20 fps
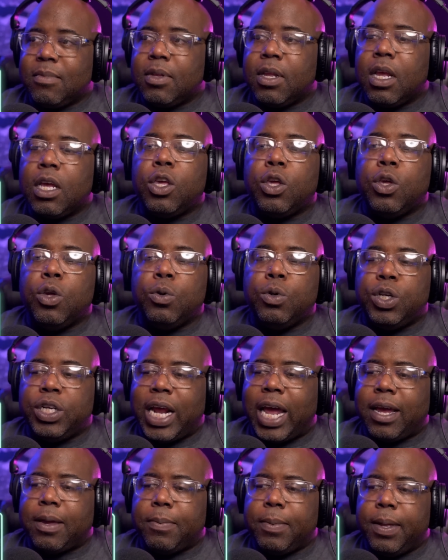Hugh
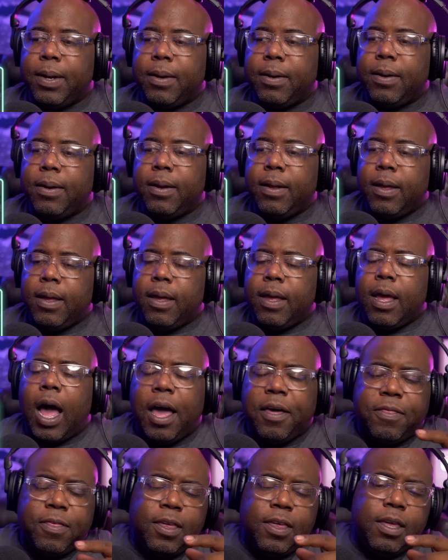Jackman.
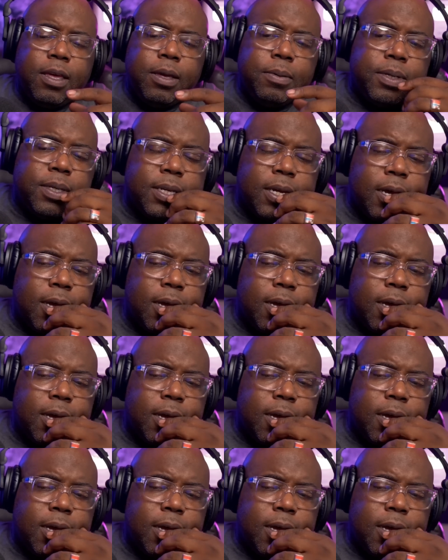I think he's he